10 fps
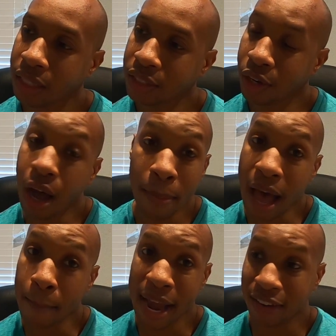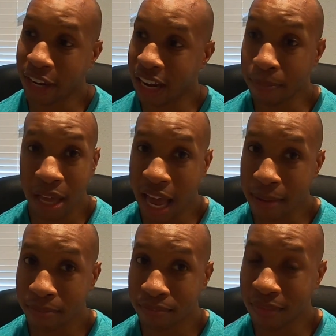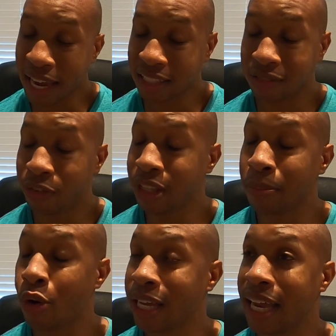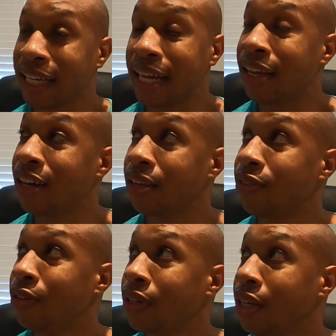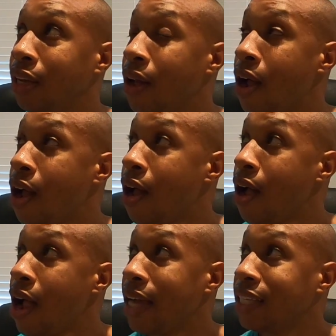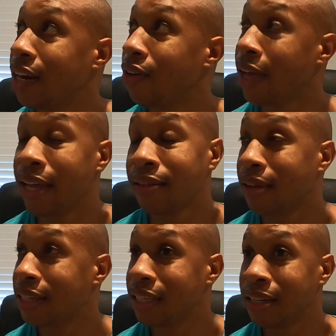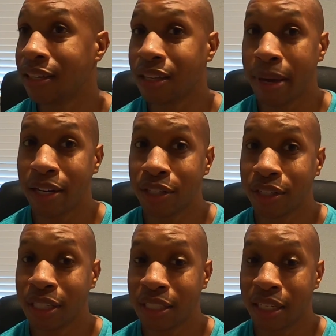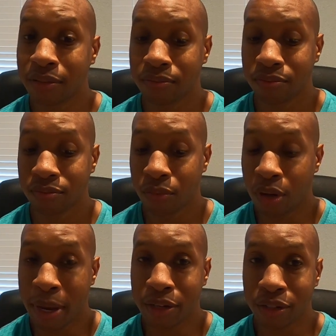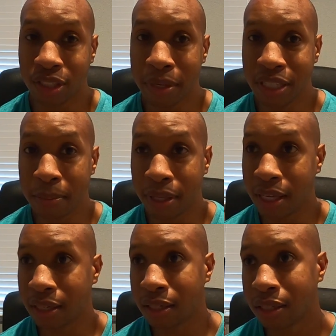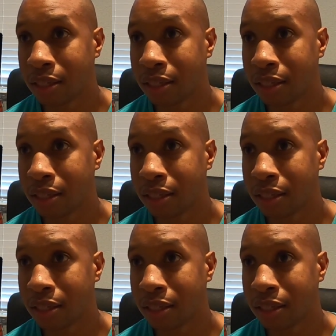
So I'm aggravated. I can just feel it boiling. I hung up the phone. I said, okay. I said, I talked to your manager. He's like, well, manager can tell me the same thing.